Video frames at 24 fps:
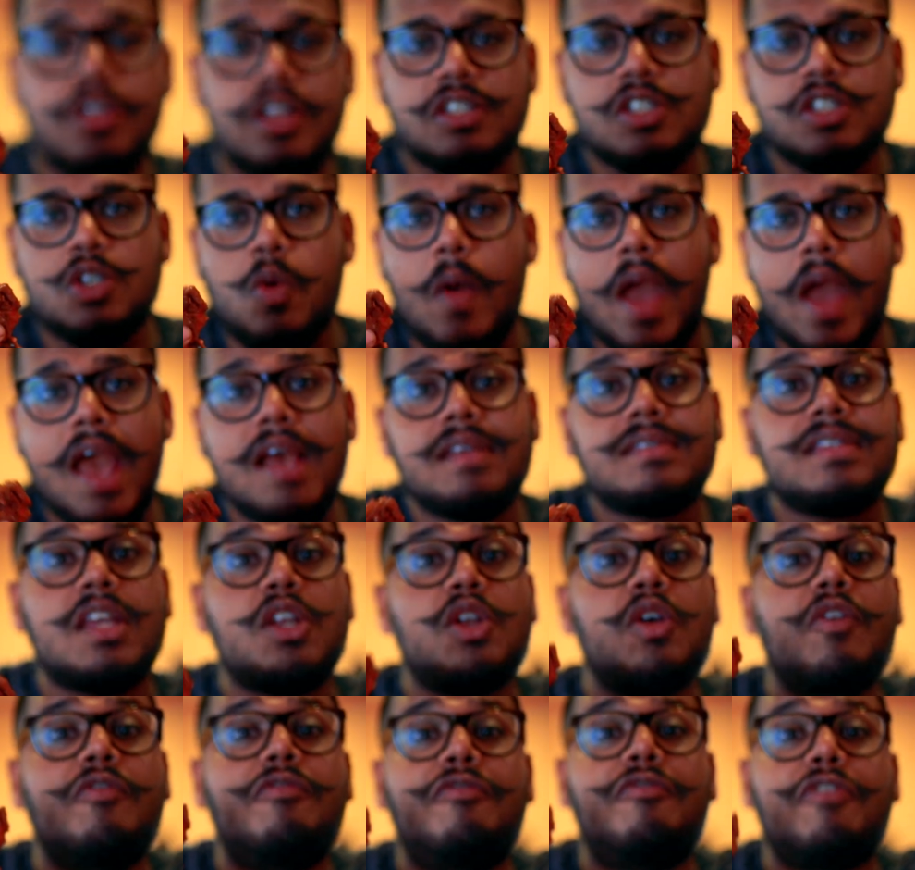the squares and
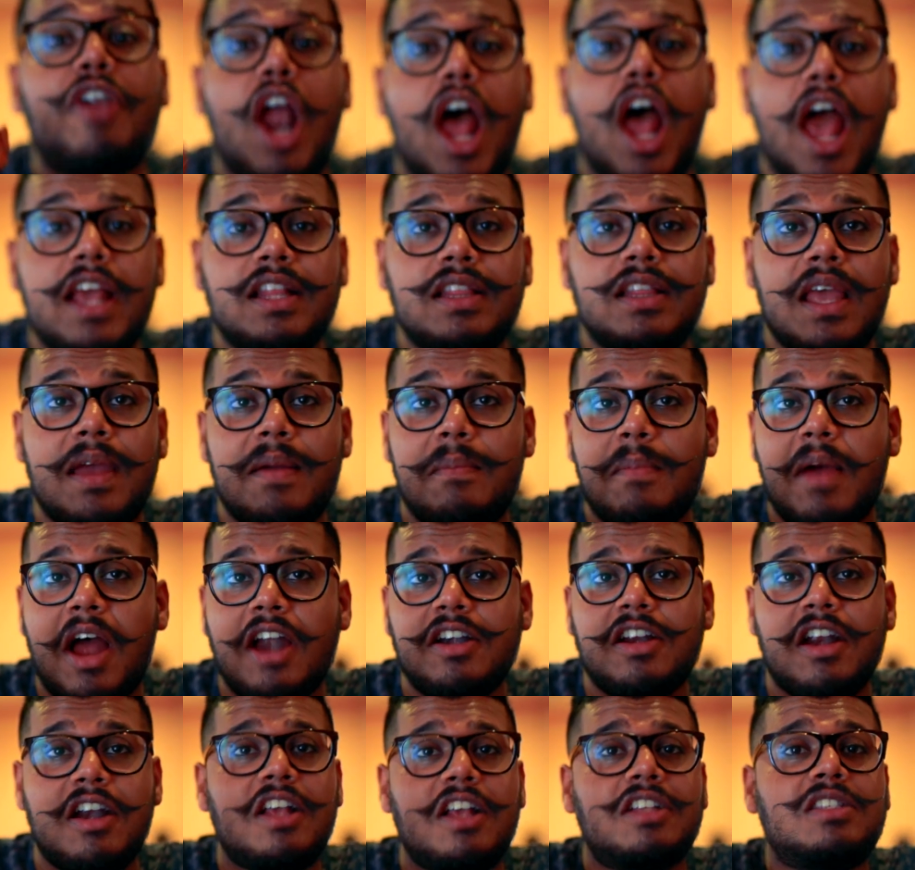you fry them
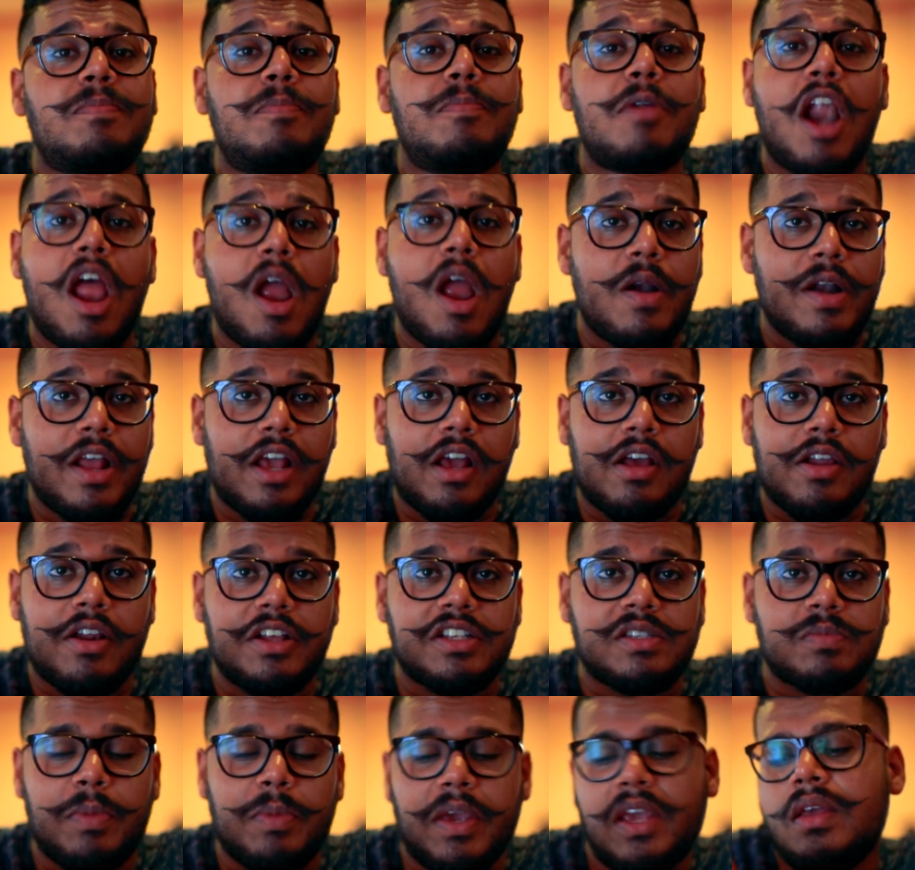until it's brown and
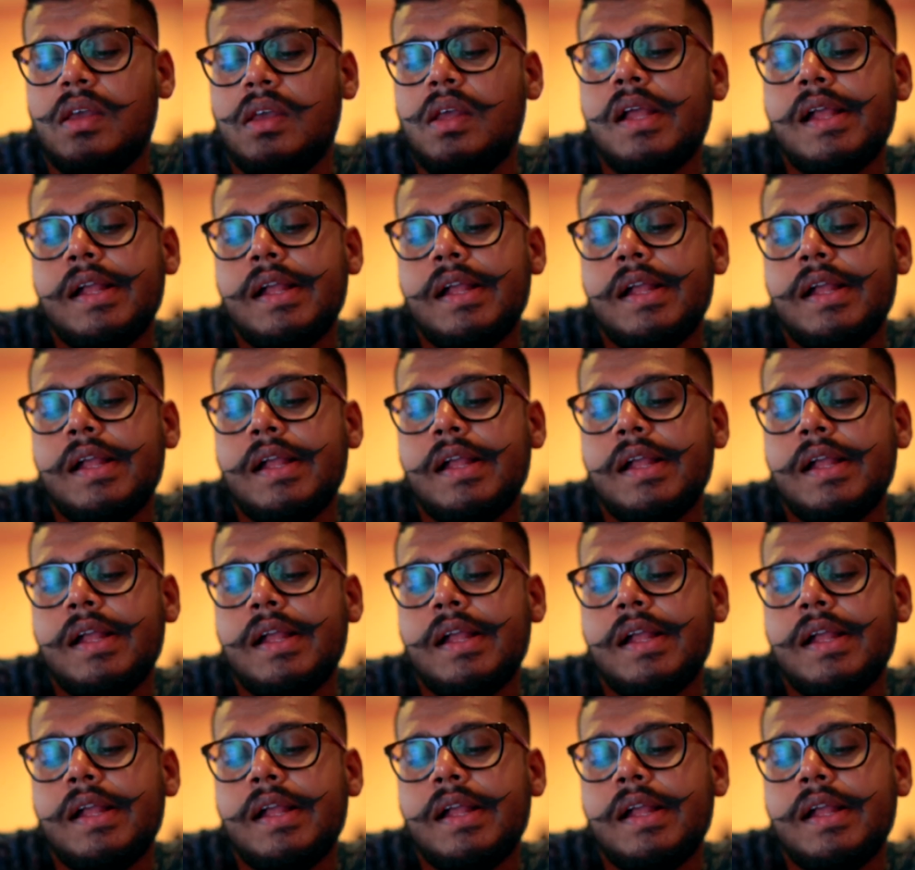crispy.